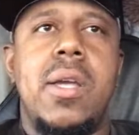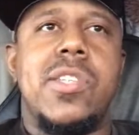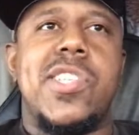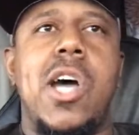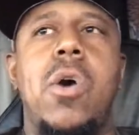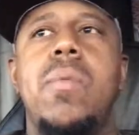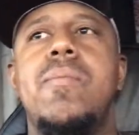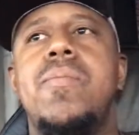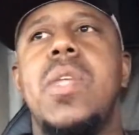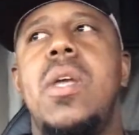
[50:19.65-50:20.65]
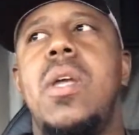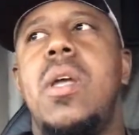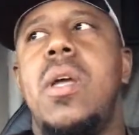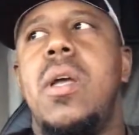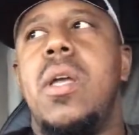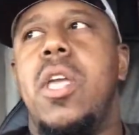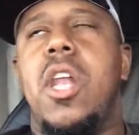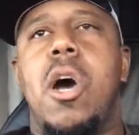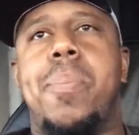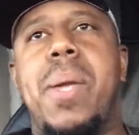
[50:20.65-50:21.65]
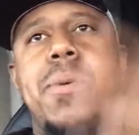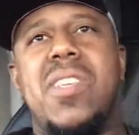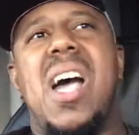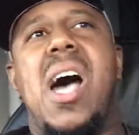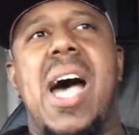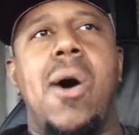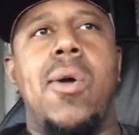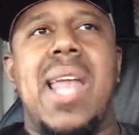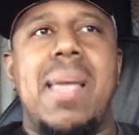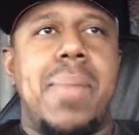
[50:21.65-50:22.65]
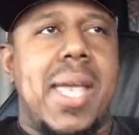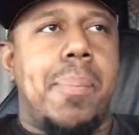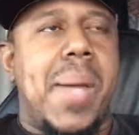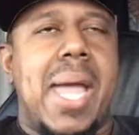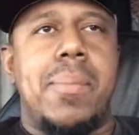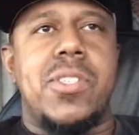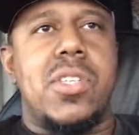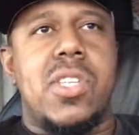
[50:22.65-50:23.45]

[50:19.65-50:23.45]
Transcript: So, people, I don't like making payments.